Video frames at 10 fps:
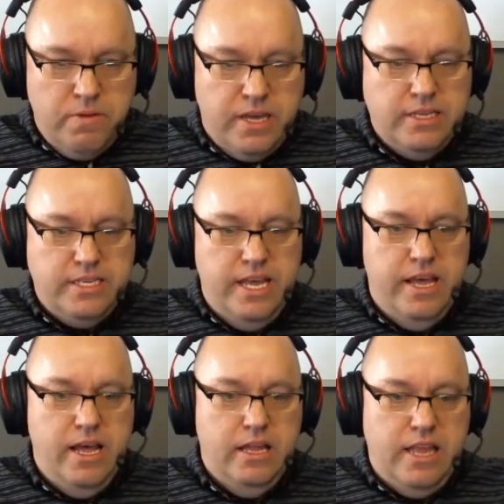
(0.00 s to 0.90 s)
because
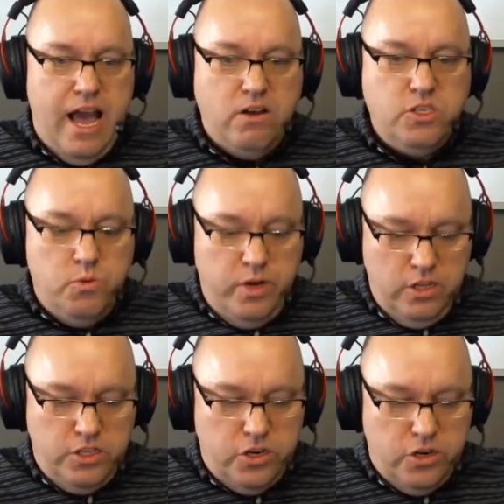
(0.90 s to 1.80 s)
it allows a
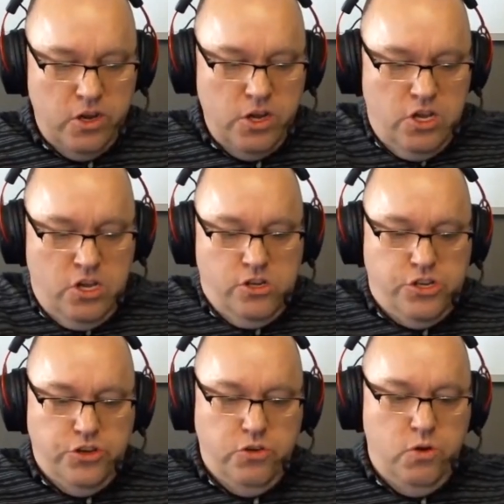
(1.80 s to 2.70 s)
realtor
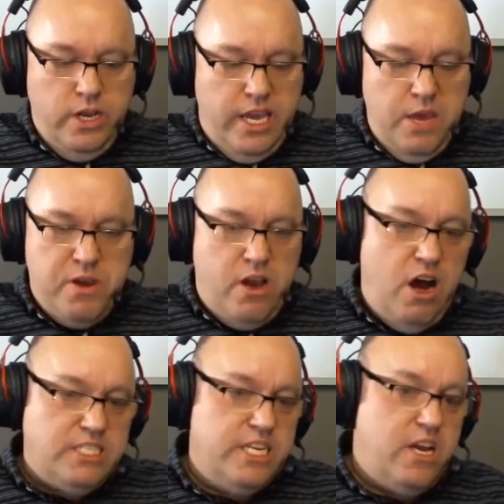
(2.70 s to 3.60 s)
to keep in
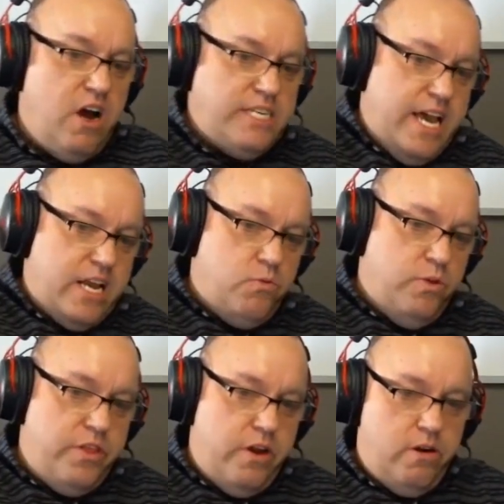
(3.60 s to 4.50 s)
constant contact
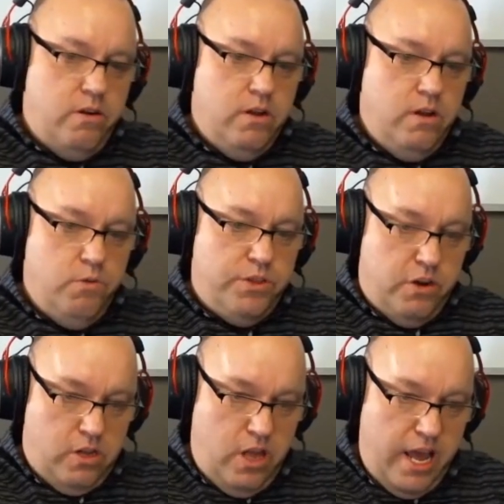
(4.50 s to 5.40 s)
with their with
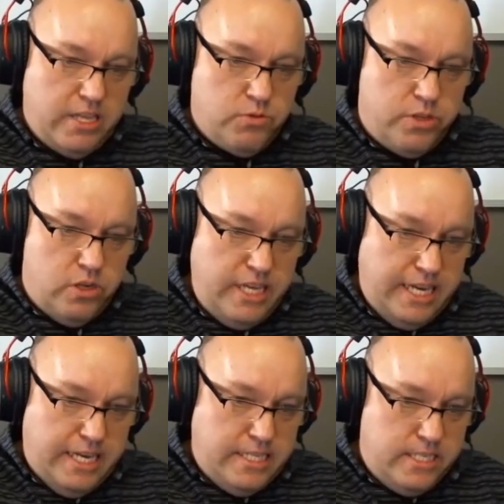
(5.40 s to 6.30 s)
their clients, with their
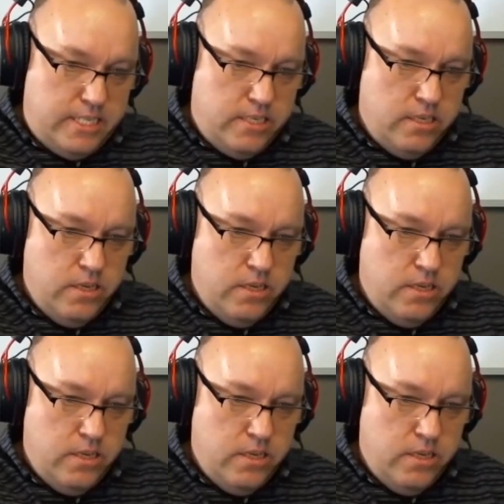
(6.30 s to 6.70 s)
leads,